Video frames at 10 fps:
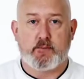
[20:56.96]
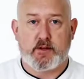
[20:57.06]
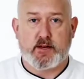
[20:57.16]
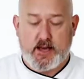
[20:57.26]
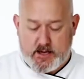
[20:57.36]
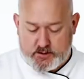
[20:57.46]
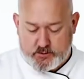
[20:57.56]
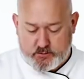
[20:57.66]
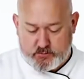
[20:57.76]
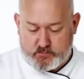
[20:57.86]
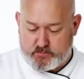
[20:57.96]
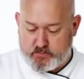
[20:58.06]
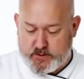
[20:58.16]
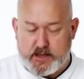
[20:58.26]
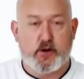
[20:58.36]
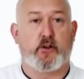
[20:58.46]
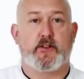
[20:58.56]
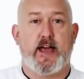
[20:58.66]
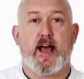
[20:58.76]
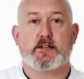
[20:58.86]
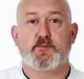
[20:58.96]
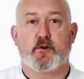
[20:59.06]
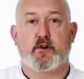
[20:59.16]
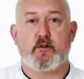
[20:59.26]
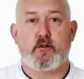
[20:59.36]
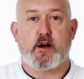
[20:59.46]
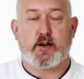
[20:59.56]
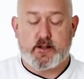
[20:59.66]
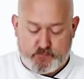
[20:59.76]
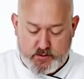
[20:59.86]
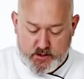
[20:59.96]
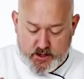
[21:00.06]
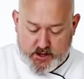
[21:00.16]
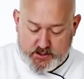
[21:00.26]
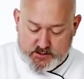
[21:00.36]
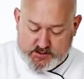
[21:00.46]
I'm gonna kind of do what I call the axe murderer on it. I'm gonna